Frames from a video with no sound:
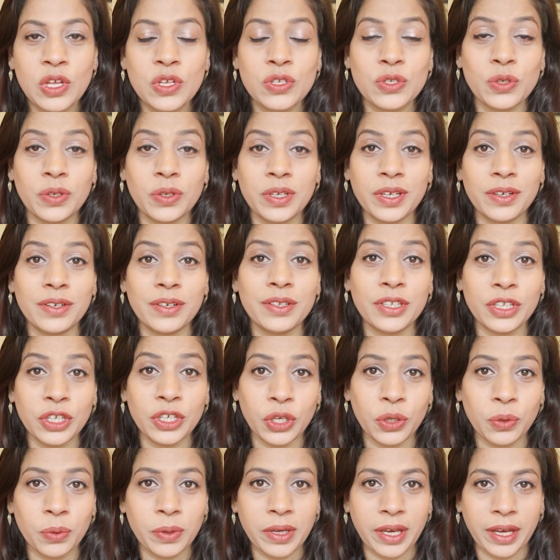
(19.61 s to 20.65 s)
So here in
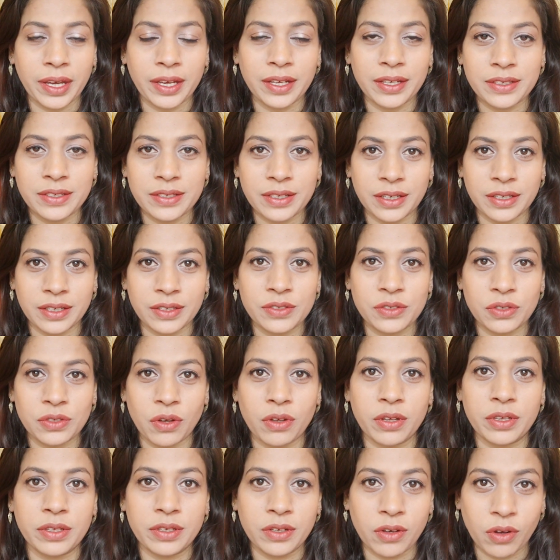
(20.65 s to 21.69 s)
the UK it occurs
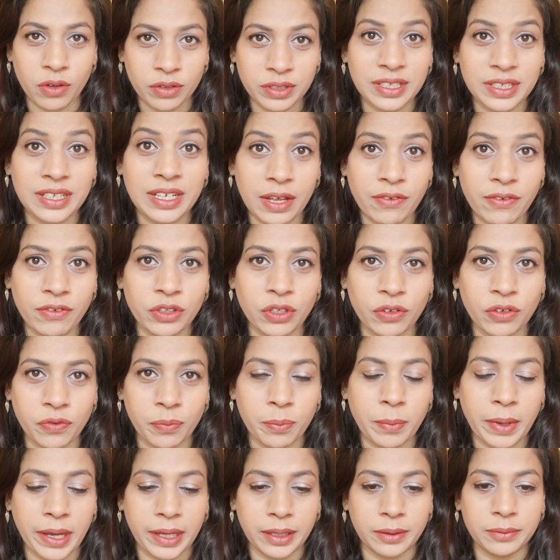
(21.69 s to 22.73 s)
on the 11th
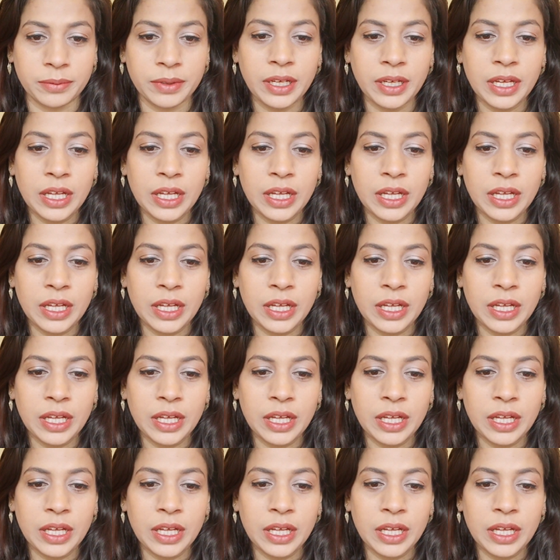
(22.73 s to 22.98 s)
of May.